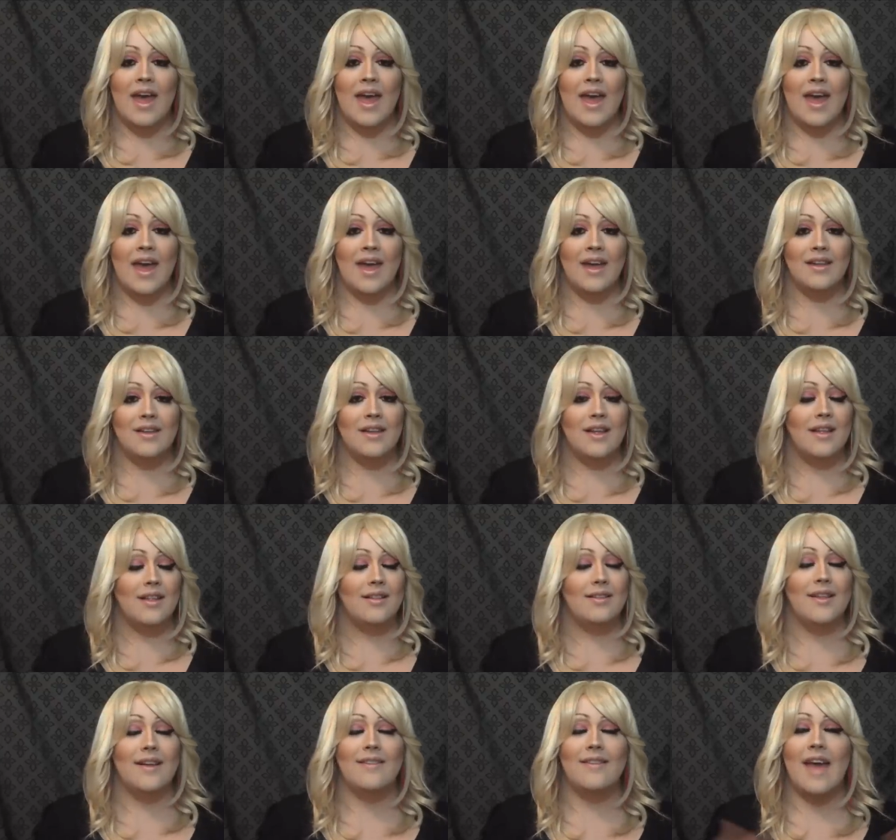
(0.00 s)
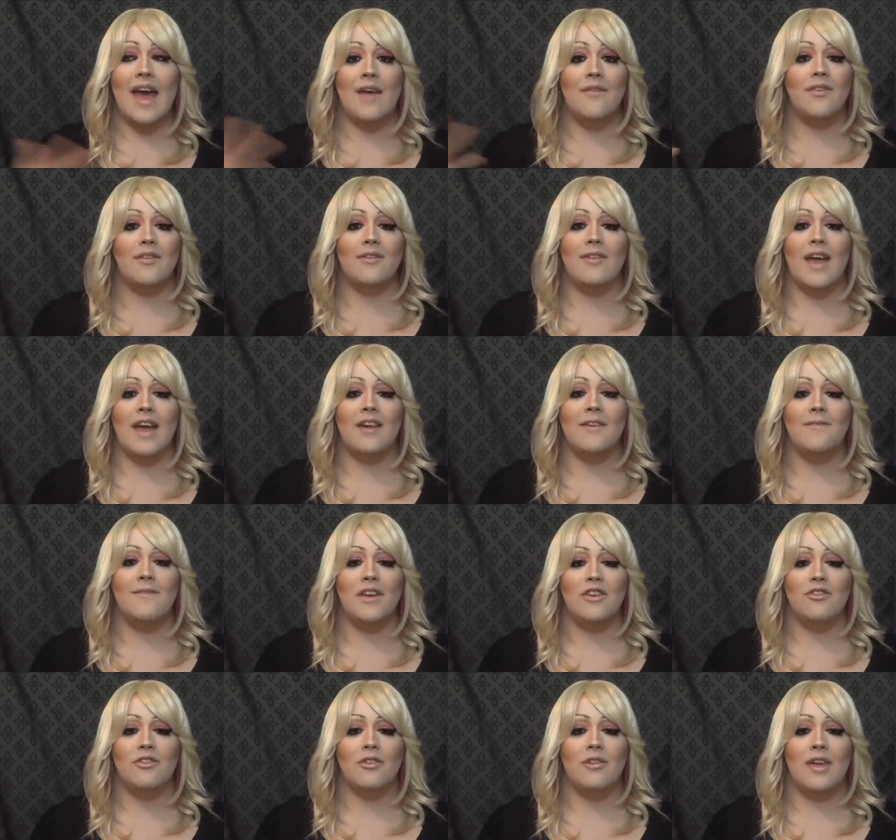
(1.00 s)
And let's have it said
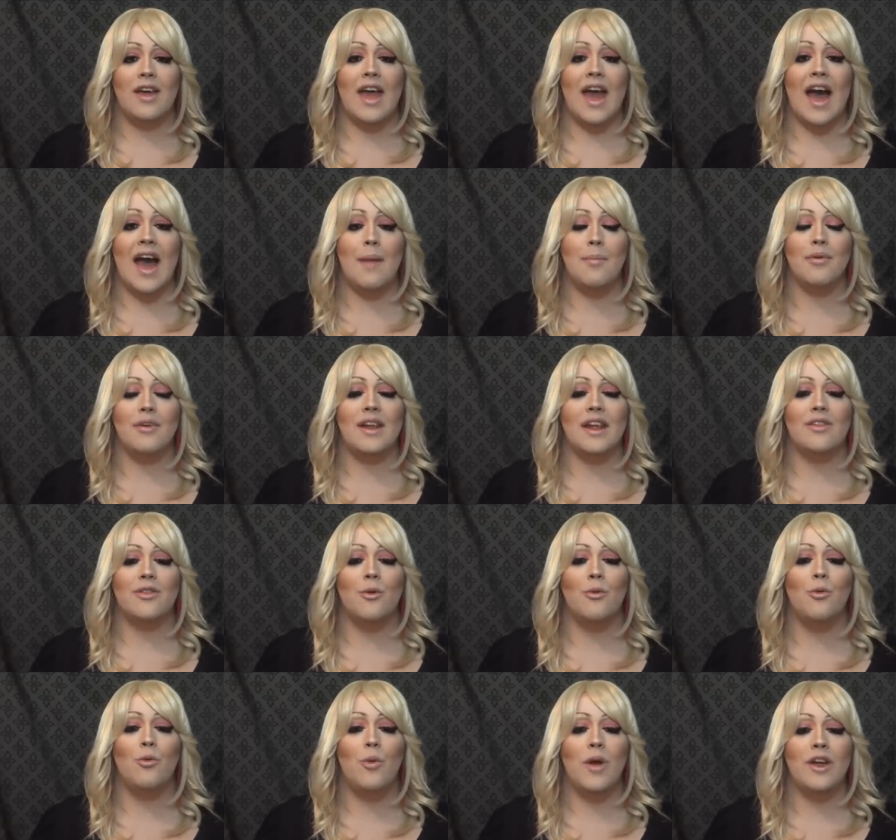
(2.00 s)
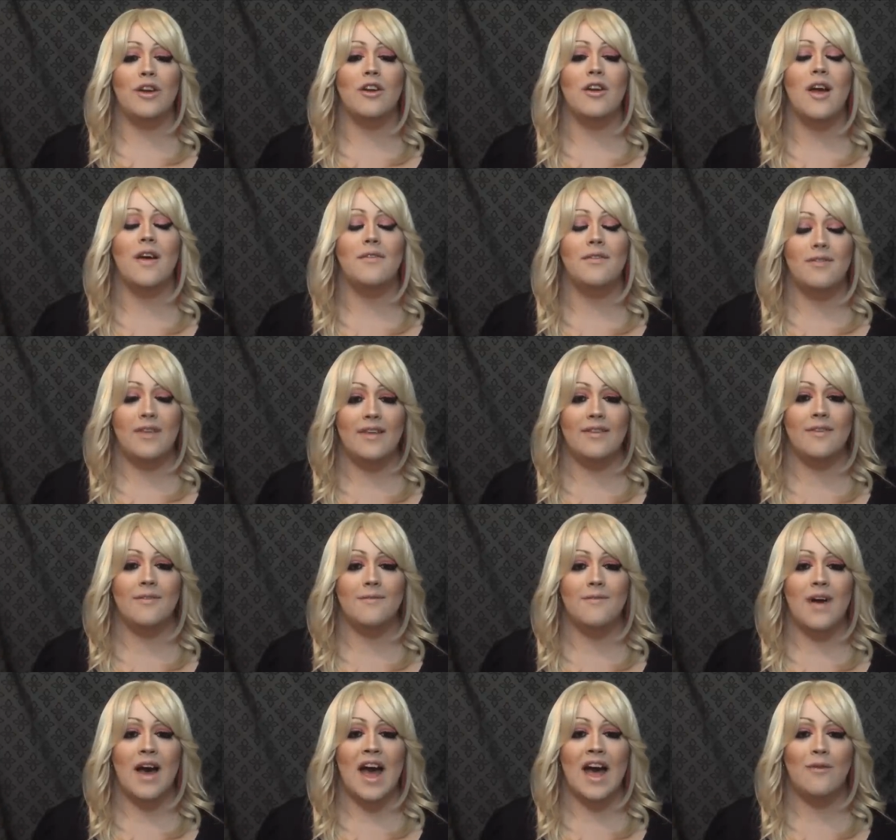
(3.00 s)
officially, I predict the winner of
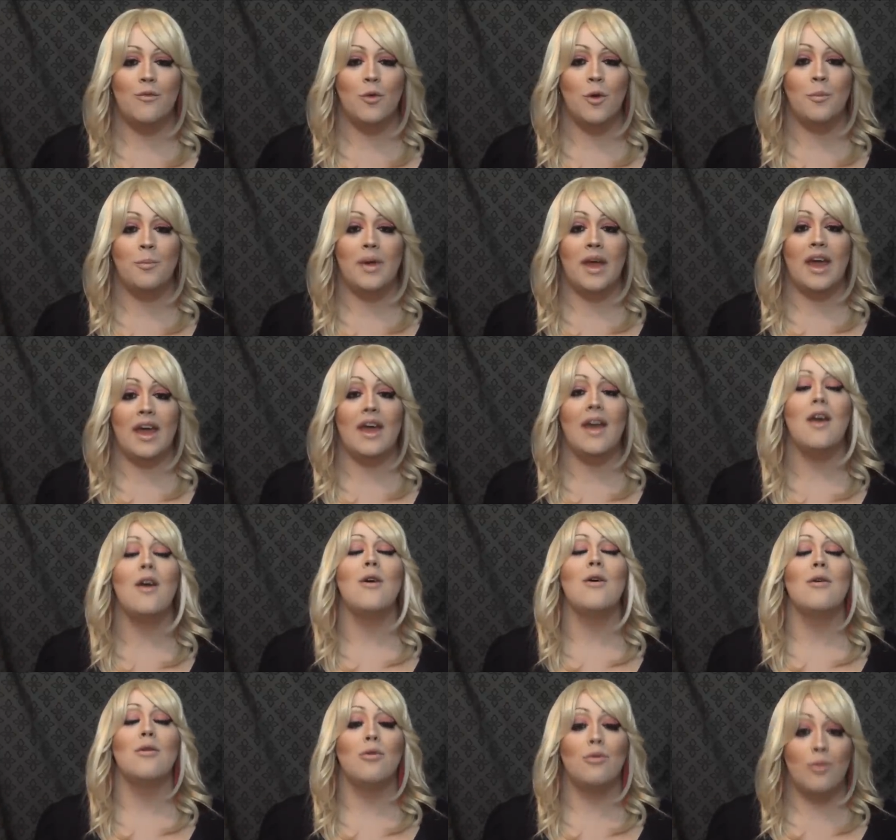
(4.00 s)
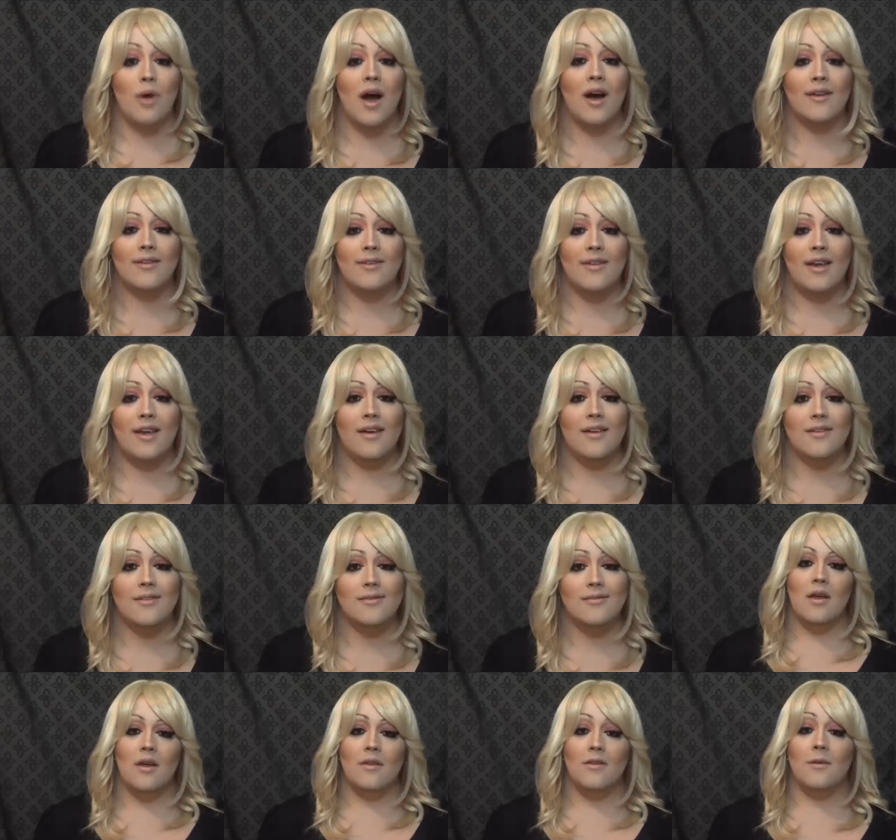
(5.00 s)
Season 5 will be Roxy.
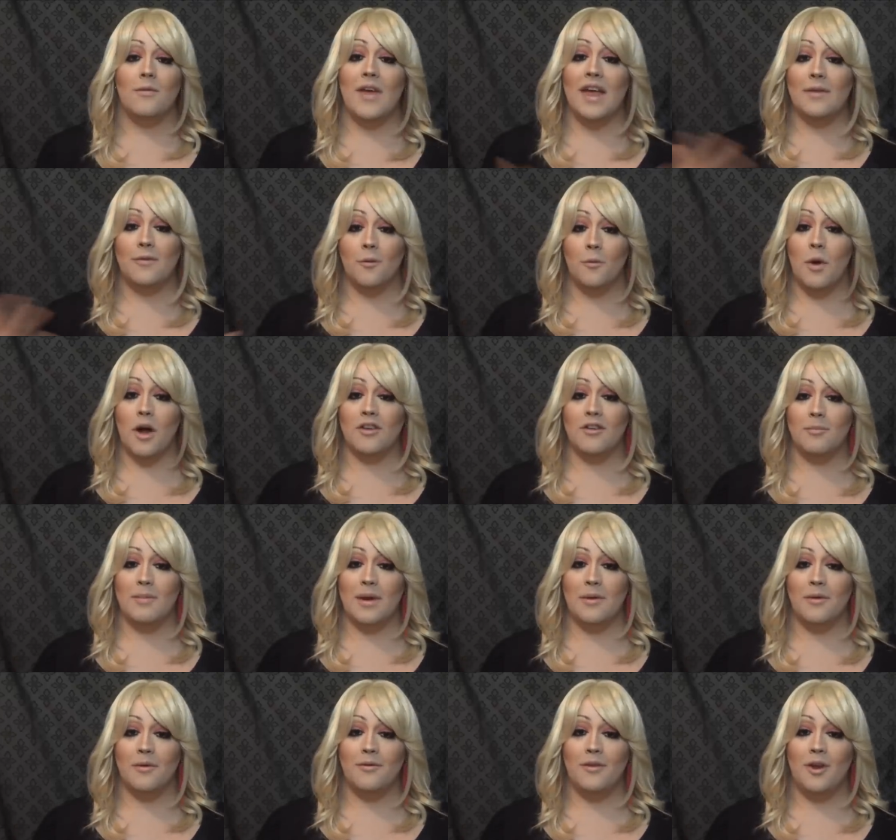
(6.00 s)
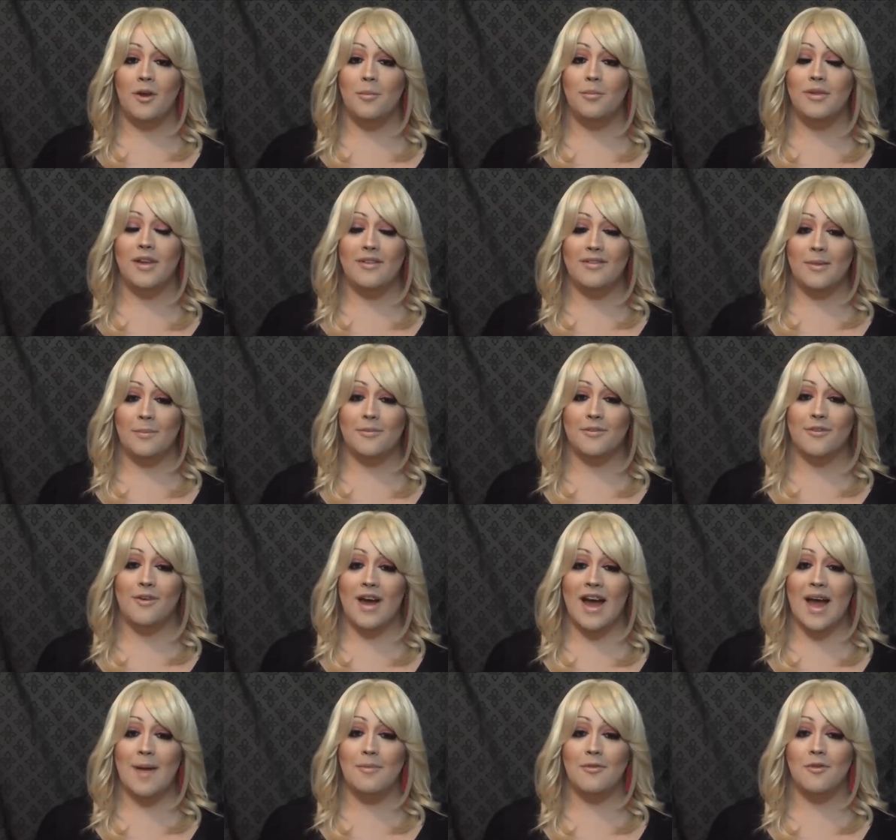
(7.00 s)
So thanks for watching my review. Please
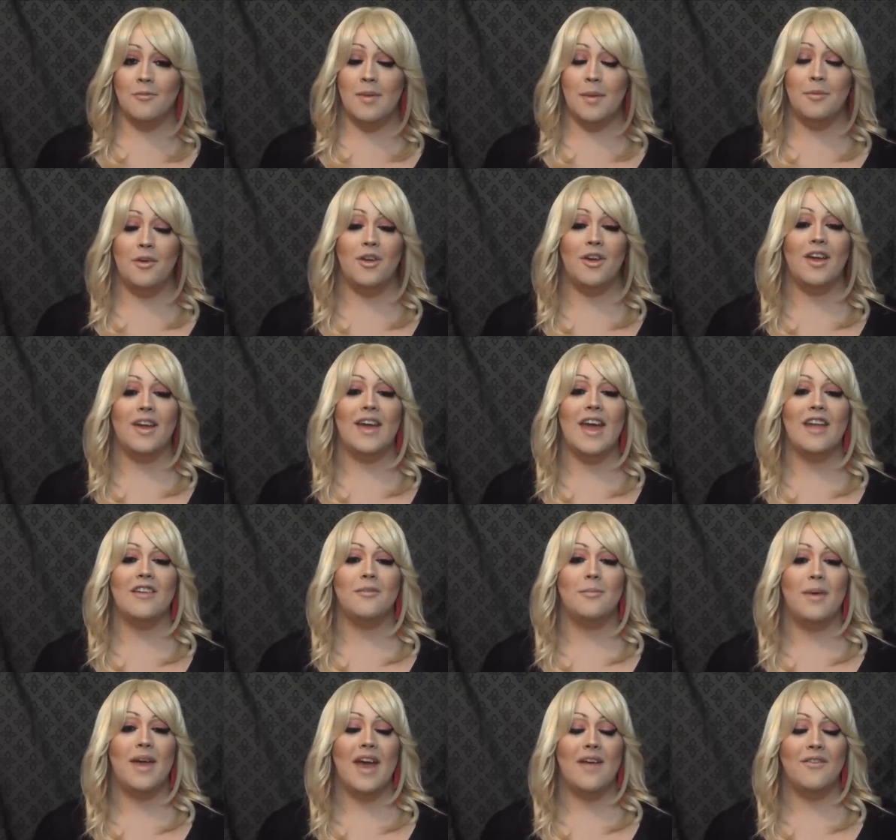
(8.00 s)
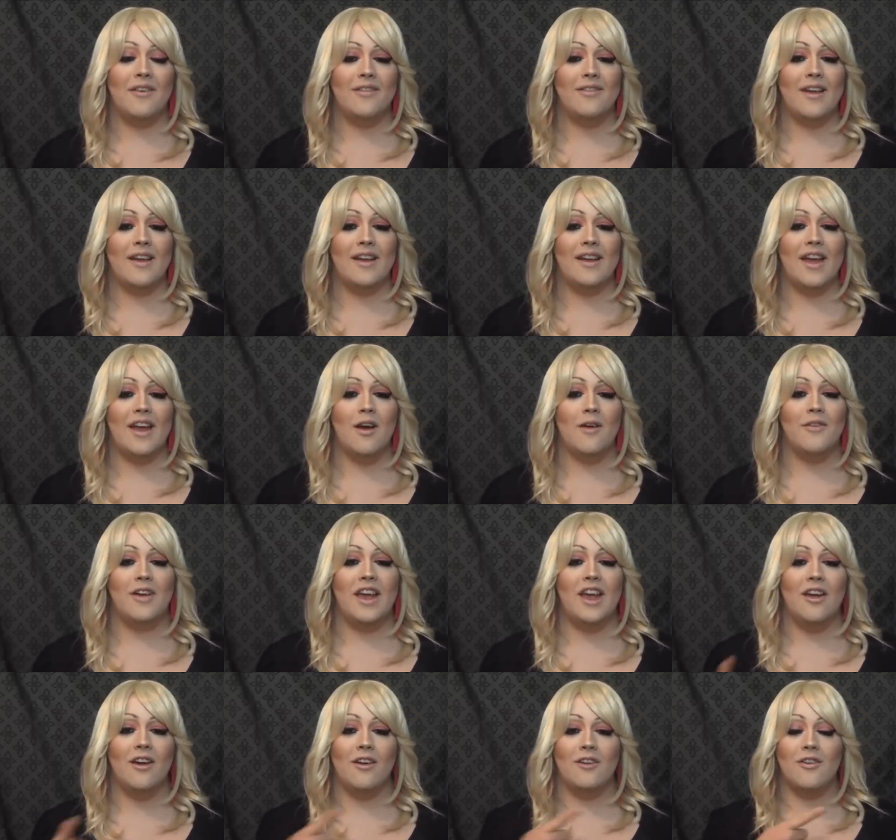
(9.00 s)
subscribe, and remember you can catch me every Sunday over
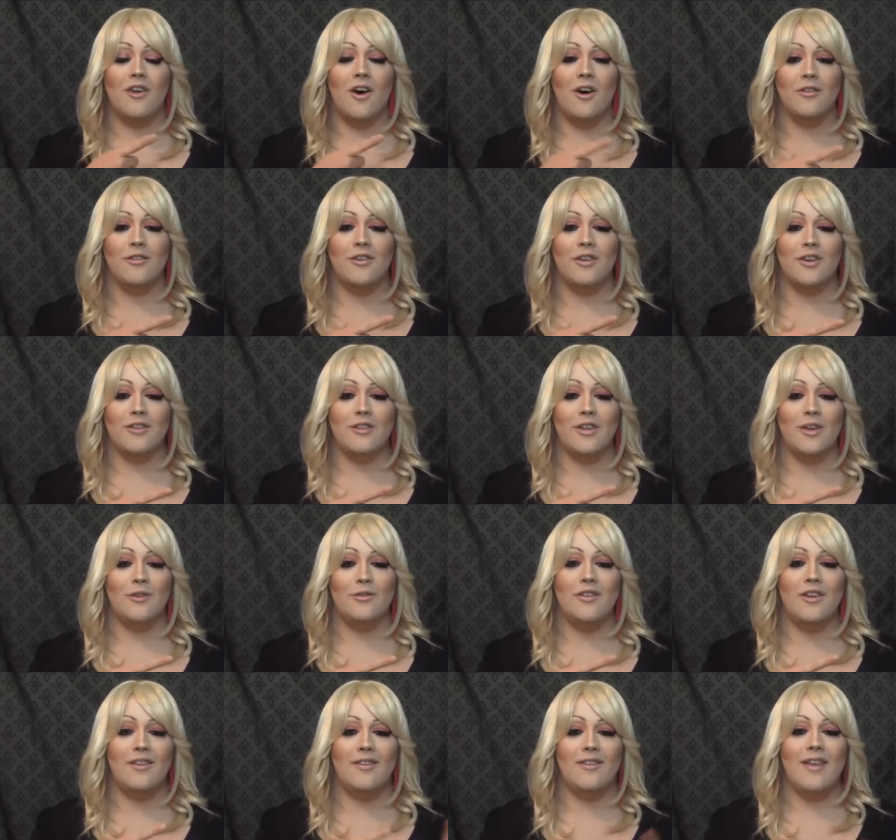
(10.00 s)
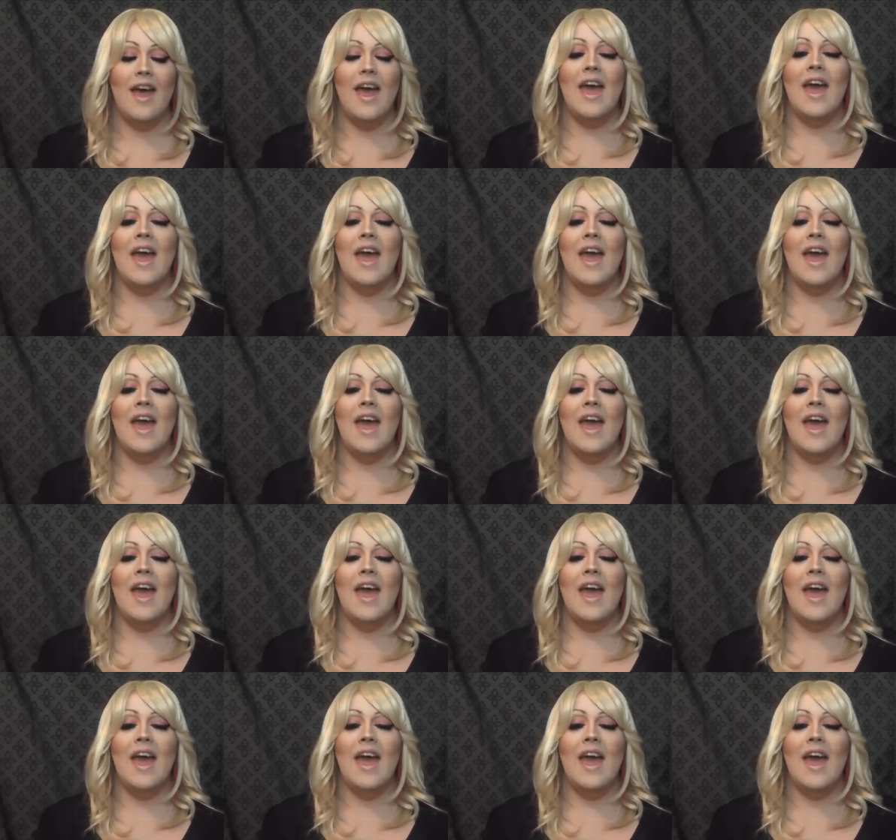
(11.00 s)
here on Altered Illusions.